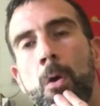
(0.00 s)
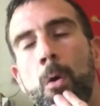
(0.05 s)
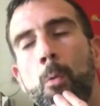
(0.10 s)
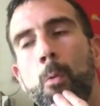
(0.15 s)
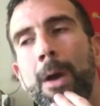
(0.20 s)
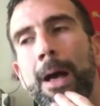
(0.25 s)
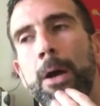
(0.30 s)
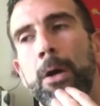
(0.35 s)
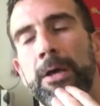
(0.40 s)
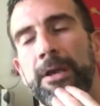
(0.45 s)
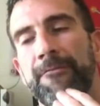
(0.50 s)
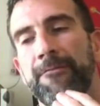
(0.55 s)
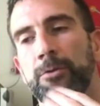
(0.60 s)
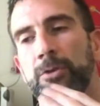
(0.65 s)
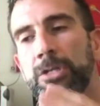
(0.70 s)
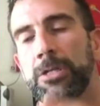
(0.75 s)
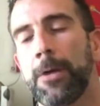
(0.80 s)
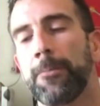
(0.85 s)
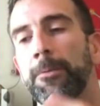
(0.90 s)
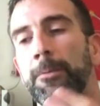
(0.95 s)
Well, if you're
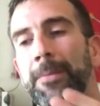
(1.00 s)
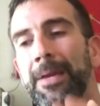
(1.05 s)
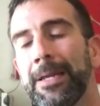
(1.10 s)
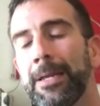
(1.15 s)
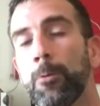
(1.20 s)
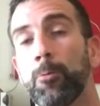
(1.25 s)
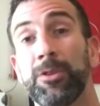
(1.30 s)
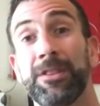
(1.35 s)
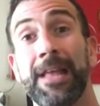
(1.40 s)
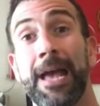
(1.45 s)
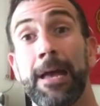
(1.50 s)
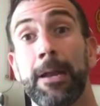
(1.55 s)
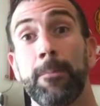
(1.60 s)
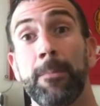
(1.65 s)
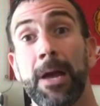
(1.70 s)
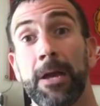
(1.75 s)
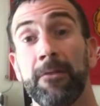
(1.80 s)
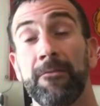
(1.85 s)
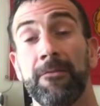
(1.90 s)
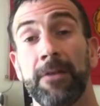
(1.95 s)
supplementing with that
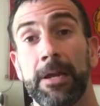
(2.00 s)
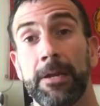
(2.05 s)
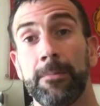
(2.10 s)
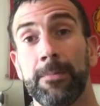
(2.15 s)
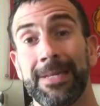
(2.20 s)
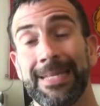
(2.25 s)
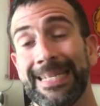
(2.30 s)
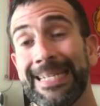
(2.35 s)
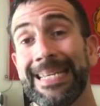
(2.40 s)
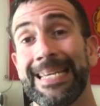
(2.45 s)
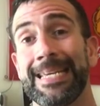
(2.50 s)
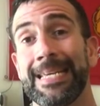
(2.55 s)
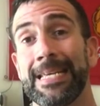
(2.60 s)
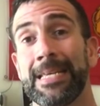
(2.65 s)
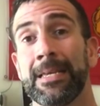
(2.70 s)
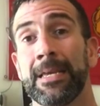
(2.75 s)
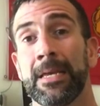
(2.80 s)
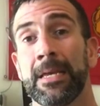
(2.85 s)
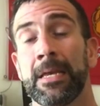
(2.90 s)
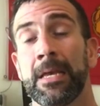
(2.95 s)
amount of vitamin D